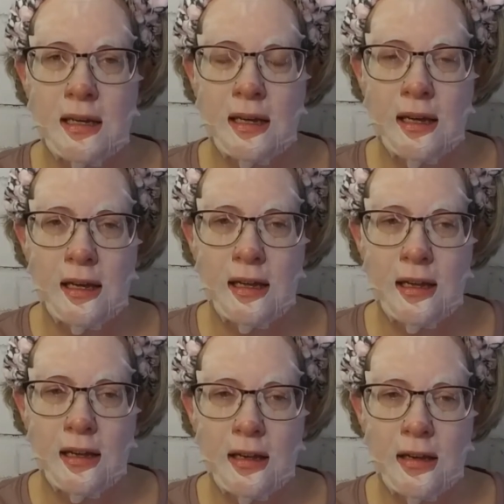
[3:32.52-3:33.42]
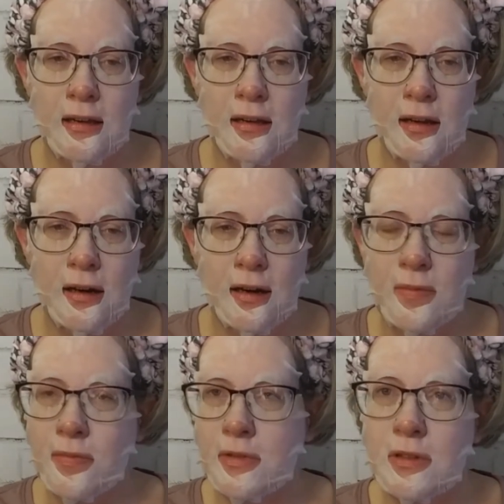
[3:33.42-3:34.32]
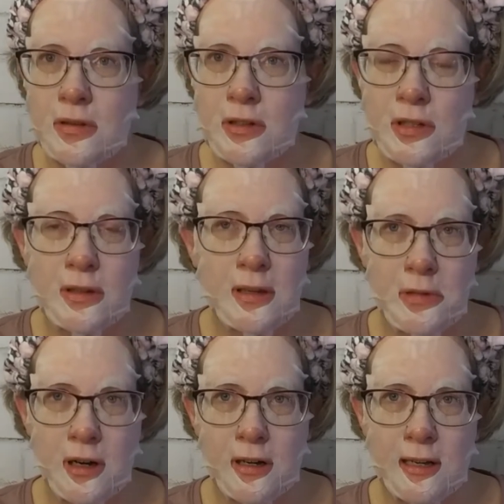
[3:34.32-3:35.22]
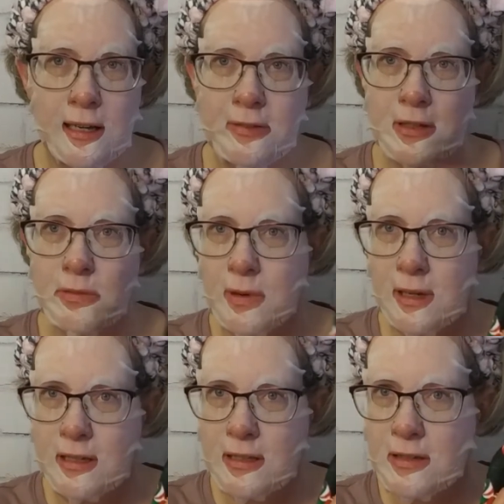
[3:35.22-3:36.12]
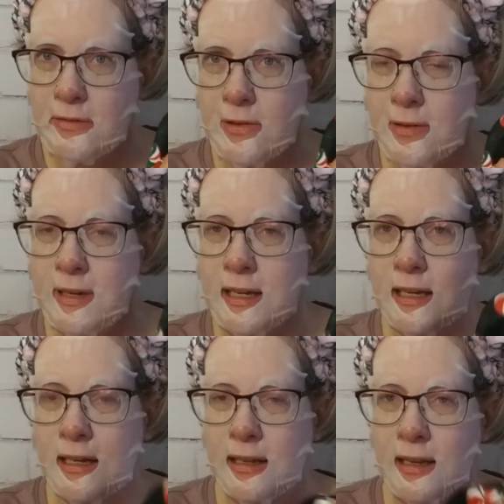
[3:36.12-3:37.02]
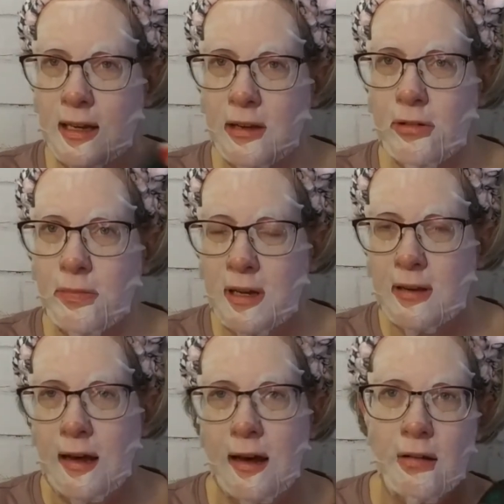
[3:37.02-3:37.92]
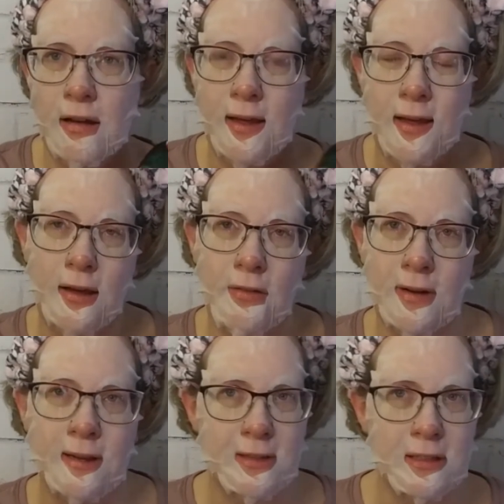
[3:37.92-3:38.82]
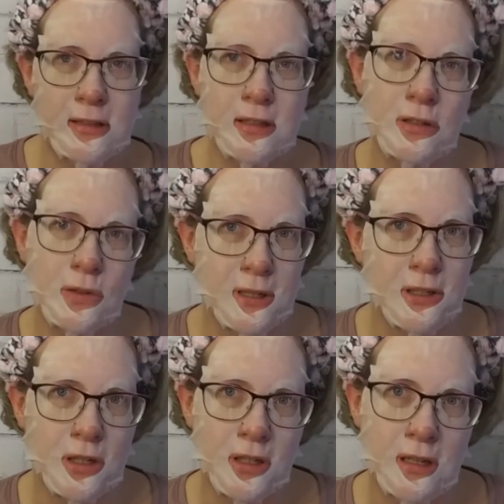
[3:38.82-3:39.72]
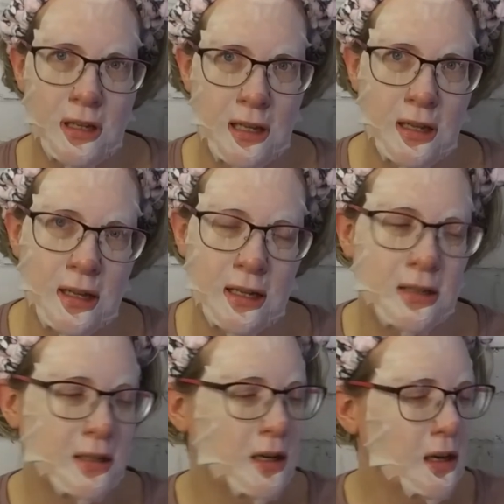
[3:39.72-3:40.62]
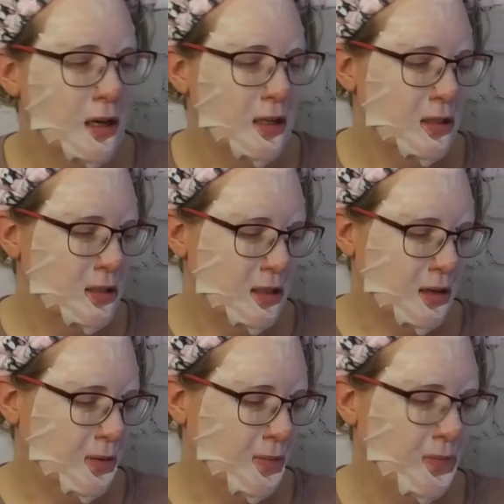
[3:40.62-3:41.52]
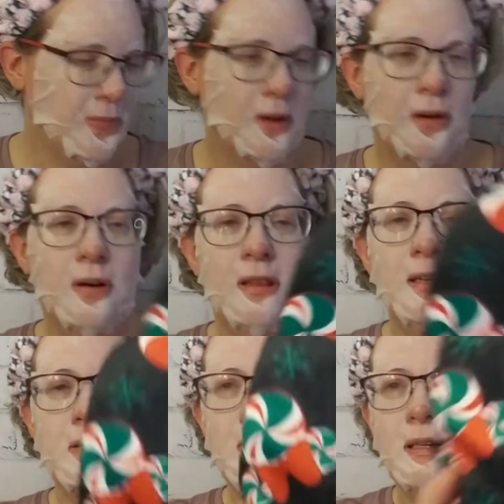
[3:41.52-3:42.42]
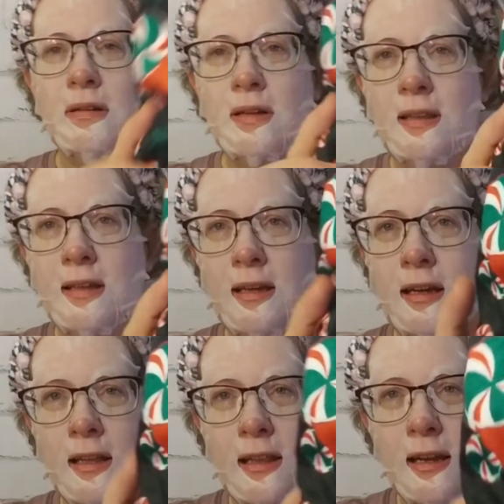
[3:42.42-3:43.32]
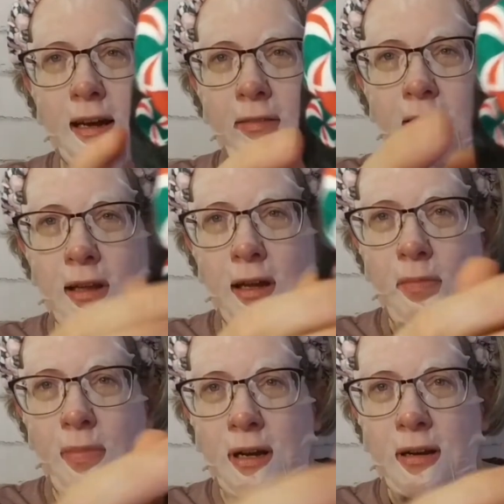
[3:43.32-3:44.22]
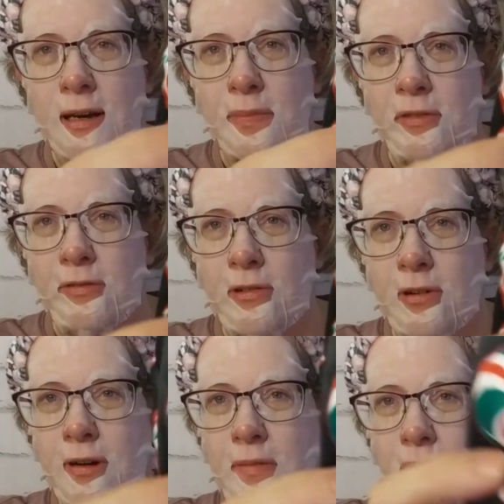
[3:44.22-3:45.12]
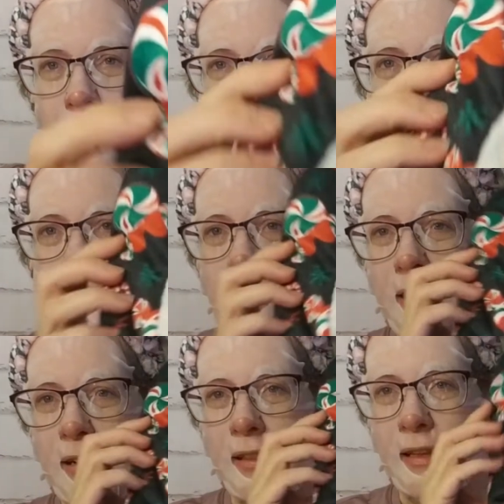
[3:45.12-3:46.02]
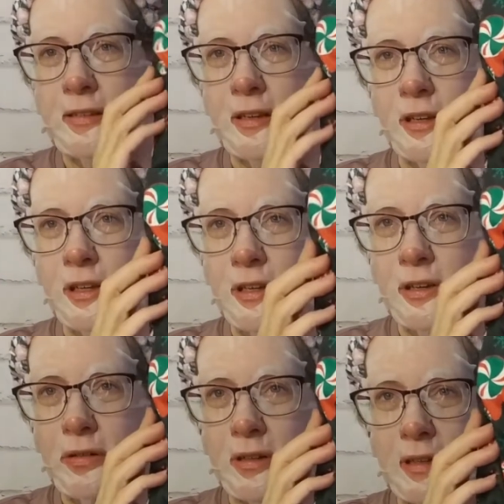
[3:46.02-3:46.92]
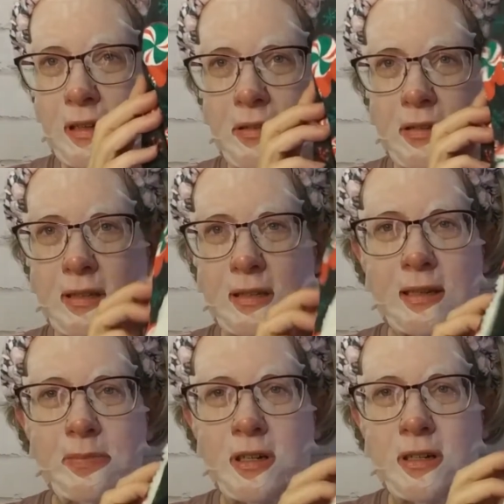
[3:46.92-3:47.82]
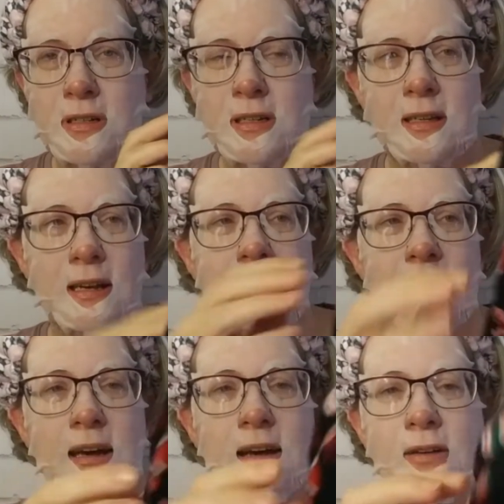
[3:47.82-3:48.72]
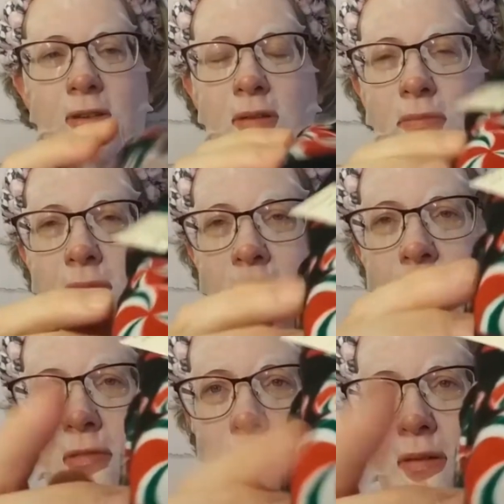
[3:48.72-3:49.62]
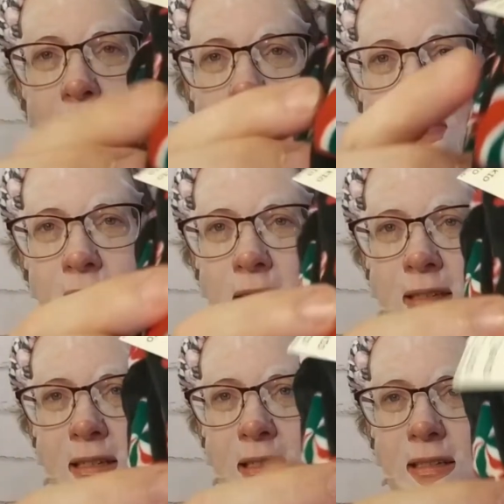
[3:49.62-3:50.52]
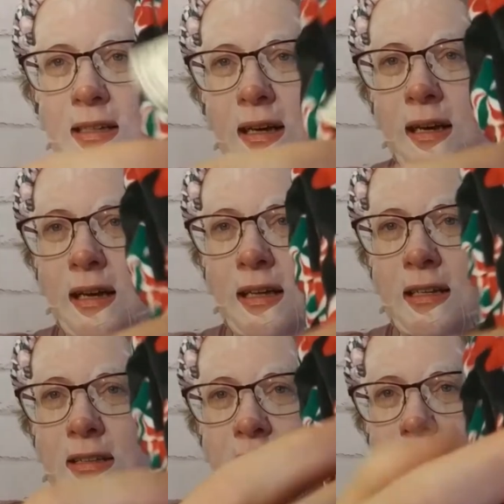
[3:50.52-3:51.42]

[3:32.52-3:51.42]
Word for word: and um, Two of them are gifts. One is for me, and then Andrew picked out a Ravens sweatshirt that he liked. So oh, this was the only thing that I really picked up for me. There are these cute little slippers that have mini or Mickey Mouse's is